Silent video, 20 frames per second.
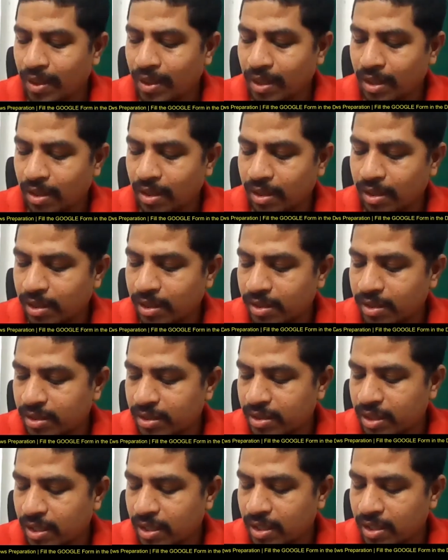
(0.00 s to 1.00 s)
whether
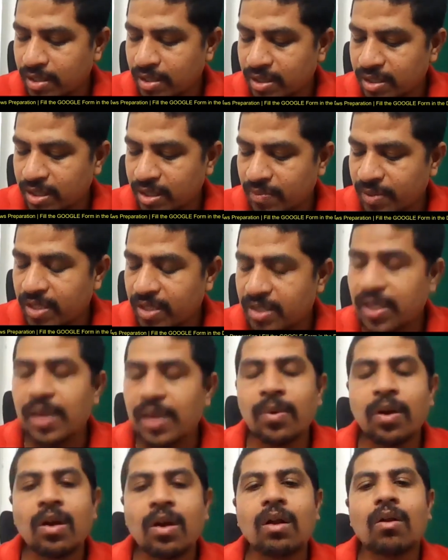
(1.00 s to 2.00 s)
this uh, system is
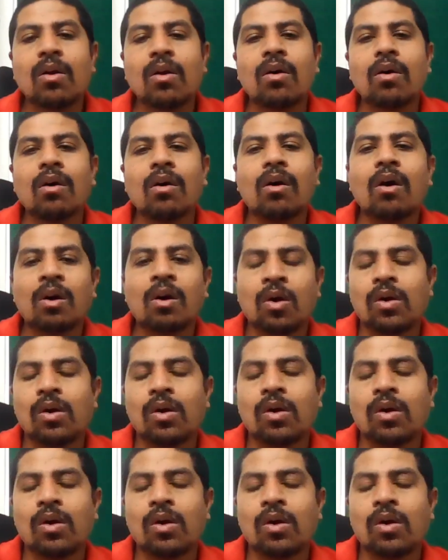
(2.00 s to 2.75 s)
stable or